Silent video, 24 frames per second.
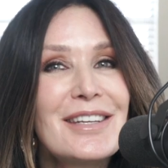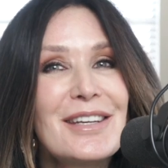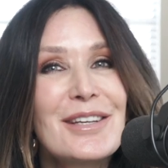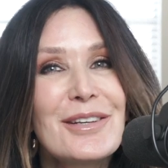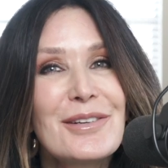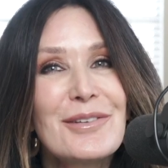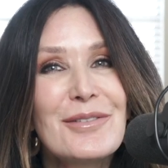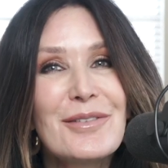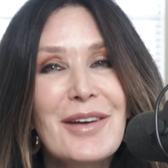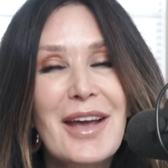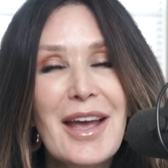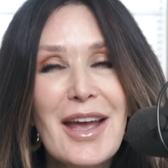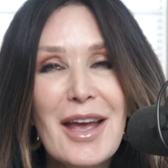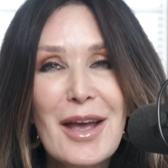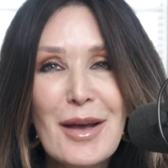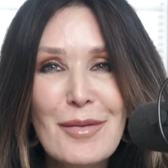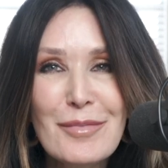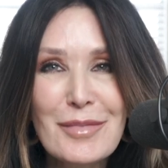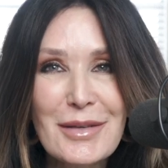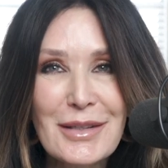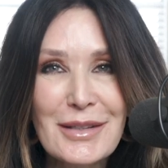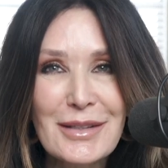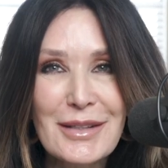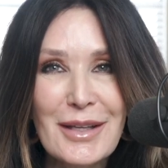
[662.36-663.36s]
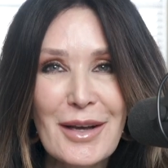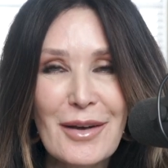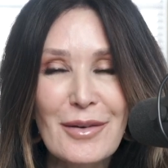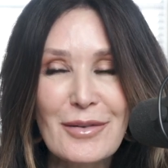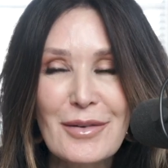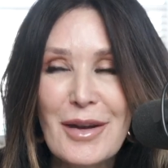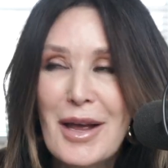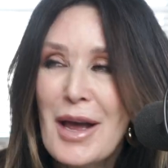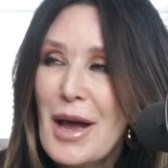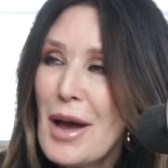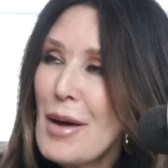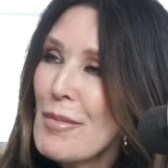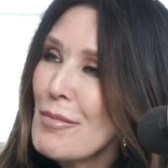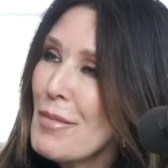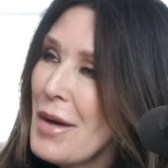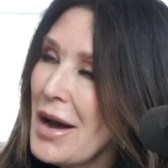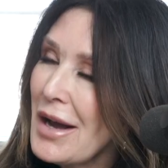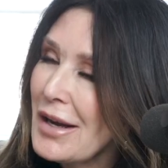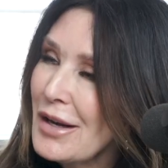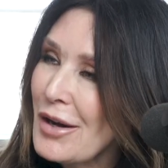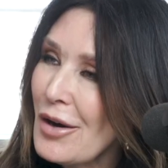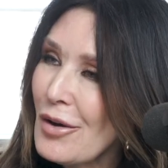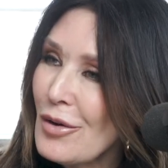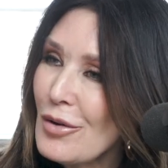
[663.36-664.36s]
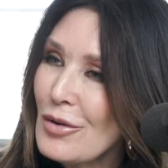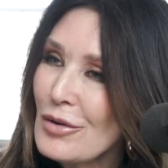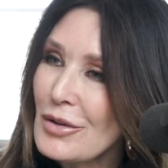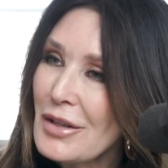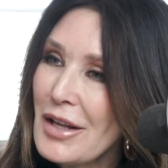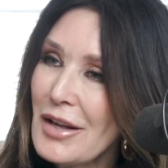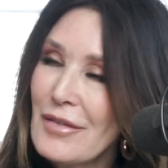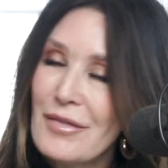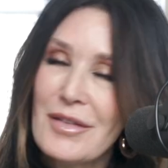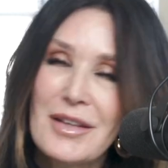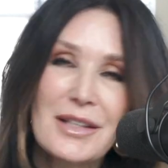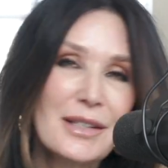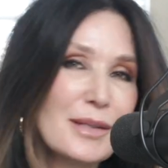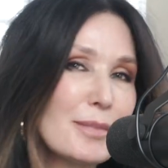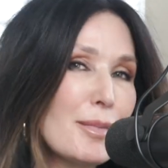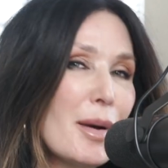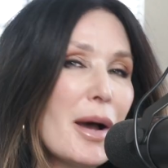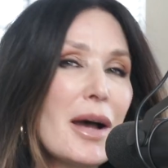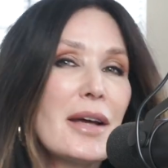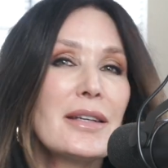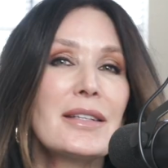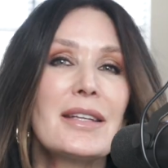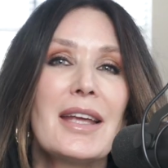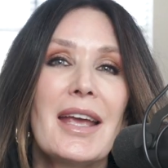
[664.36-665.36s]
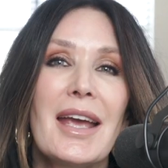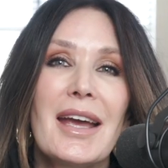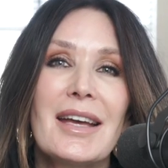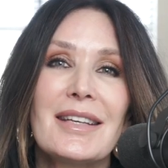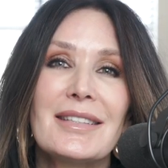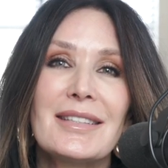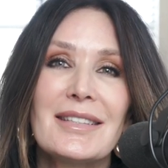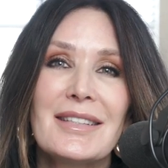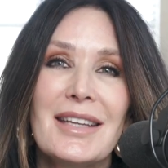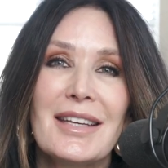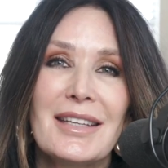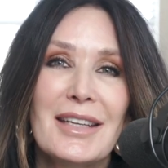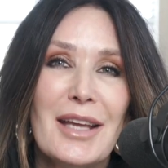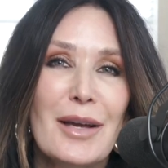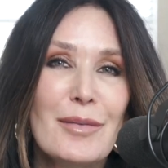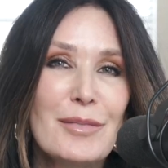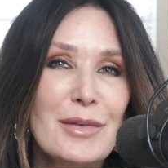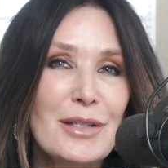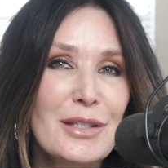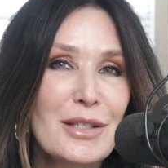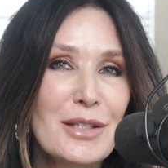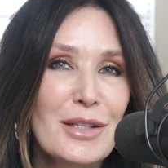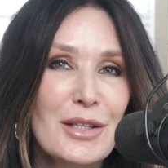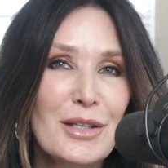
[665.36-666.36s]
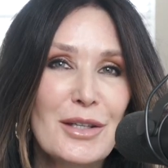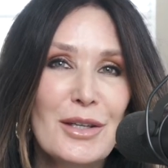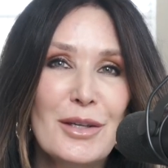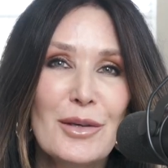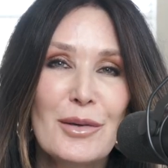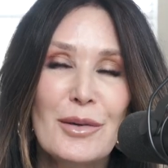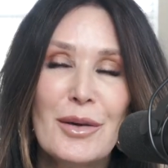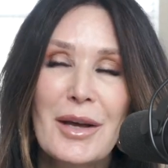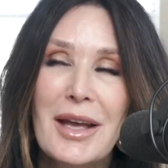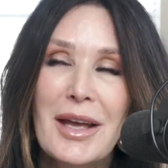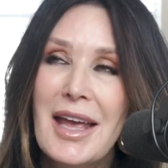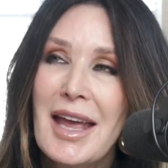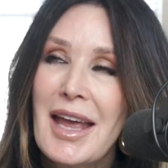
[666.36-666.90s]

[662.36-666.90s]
new episode. My goal of this podcast and coming to you